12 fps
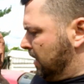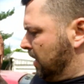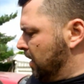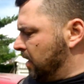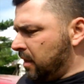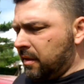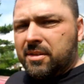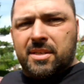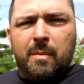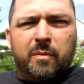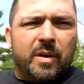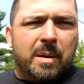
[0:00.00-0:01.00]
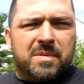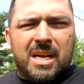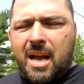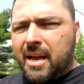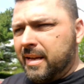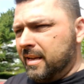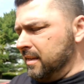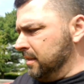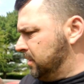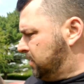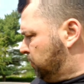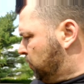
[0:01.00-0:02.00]
Subframe
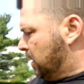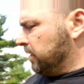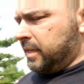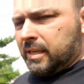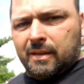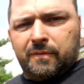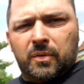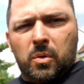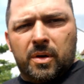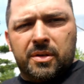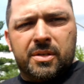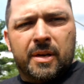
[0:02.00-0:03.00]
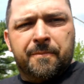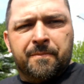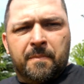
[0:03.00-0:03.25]
tie-ins, welding in the floors.